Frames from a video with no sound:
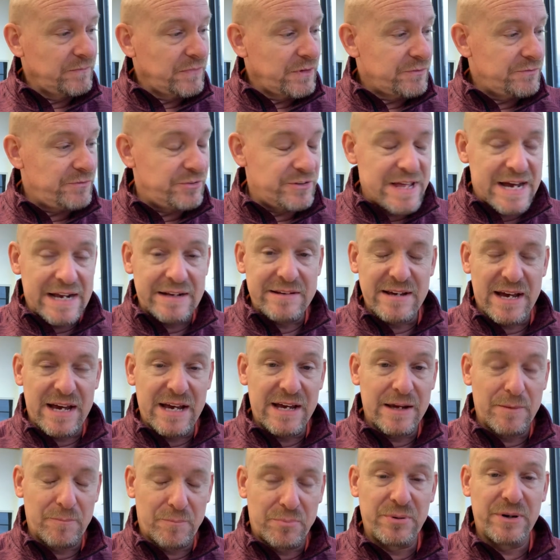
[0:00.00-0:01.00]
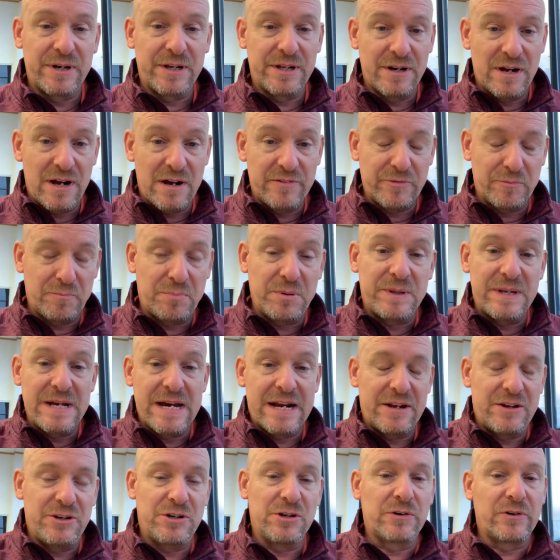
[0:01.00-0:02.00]
for that time, print it off and put that
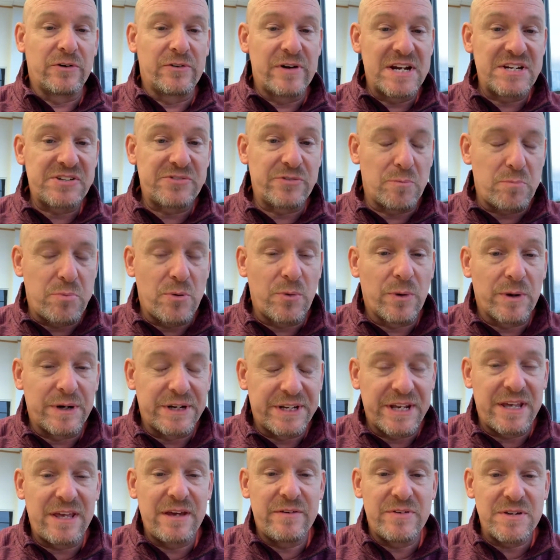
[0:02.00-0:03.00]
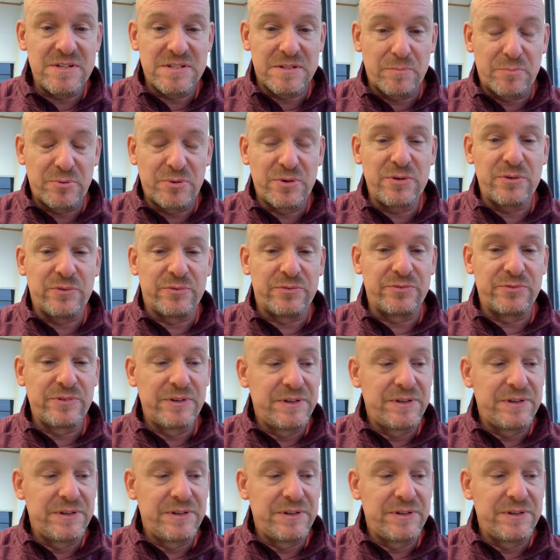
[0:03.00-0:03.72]
in your arrest report to give you some proof.